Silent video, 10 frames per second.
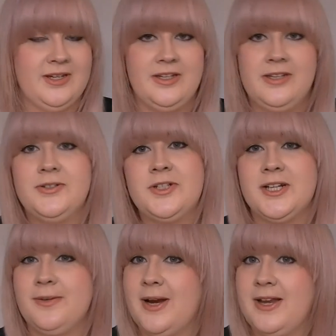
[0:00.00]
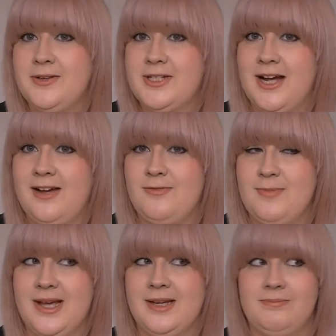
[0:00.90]
Usually when I used to have
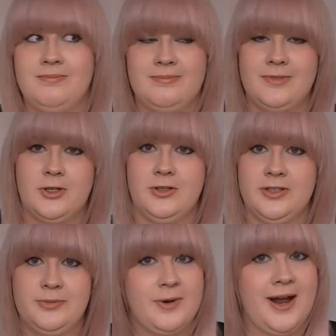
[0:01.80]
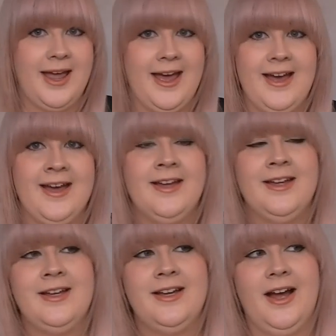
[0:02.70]
my coloured bright hair,
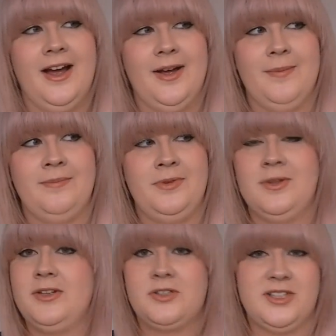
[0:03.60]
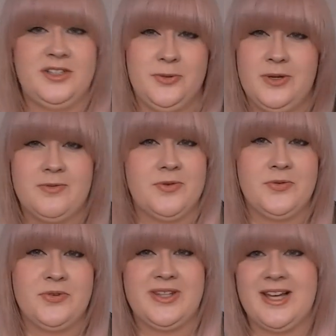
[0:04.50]
you literally do your
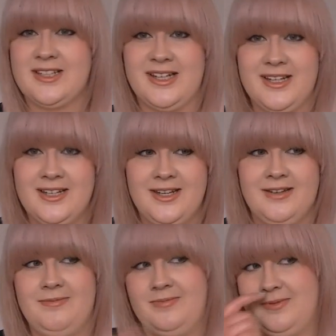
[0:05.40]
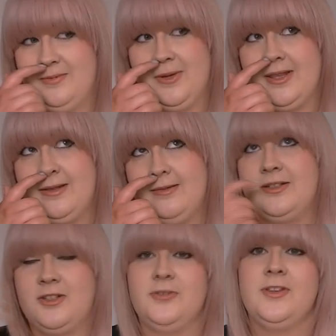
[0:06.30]
roots, that's it, with
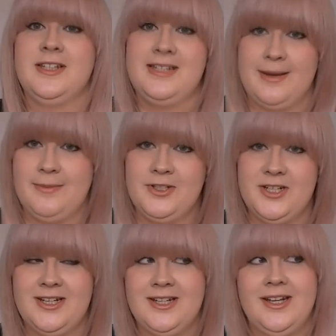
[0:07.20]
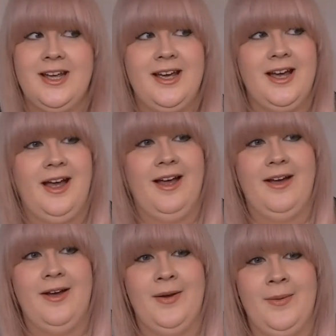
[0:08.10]
stuff that's damaging.
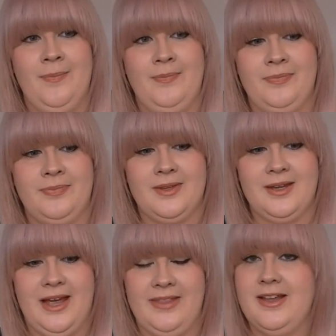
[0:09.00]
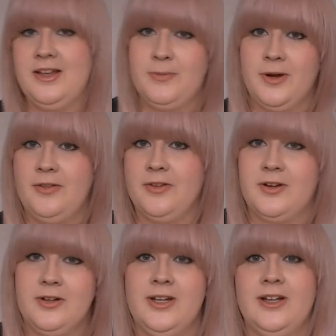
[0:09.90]
And then you put on the
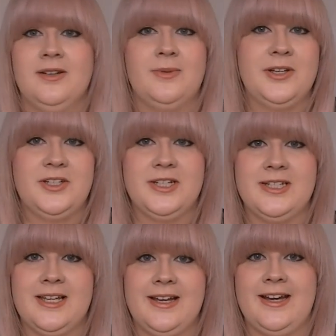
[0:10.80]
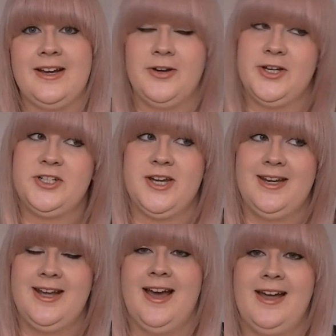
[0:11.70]
colour, which is a conditioning
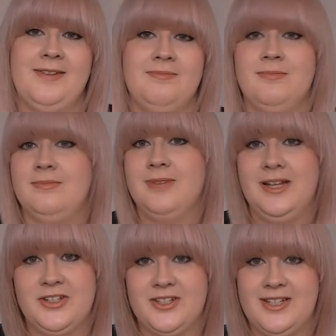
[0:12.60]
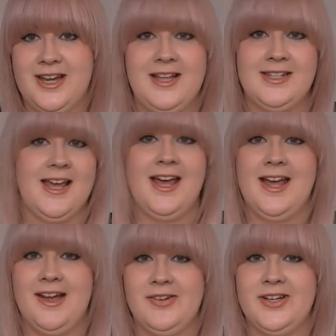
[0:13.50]
dye. It just stains the
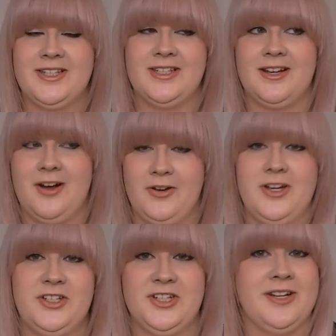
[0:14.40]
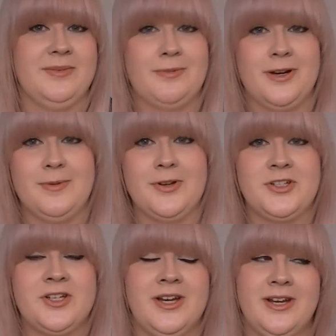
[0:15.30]
hair, it's a conditioner pretty
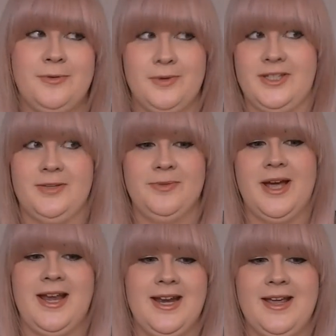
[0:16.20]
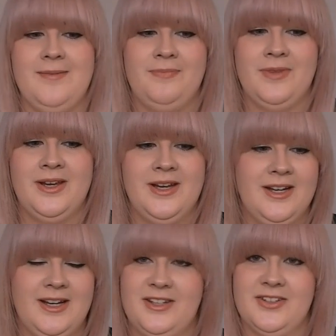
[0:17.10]
much, with some dye in it.
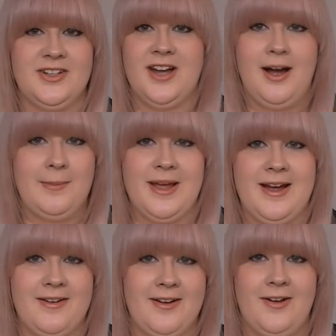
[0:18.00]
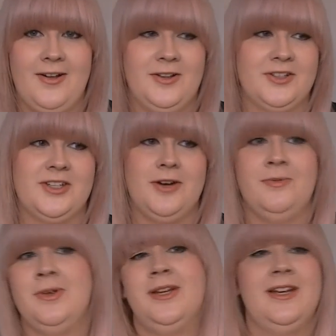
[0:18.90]
It doesn't harm your hair at all, so
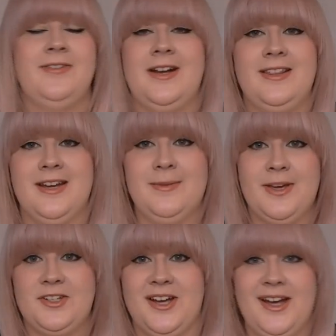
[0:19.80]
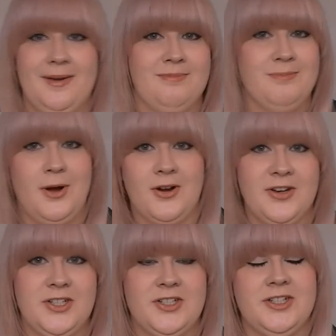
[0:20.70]
if anything, it makes your hair more
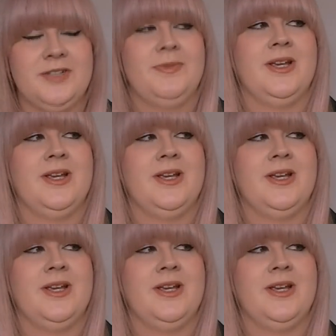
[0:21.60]
conditioned.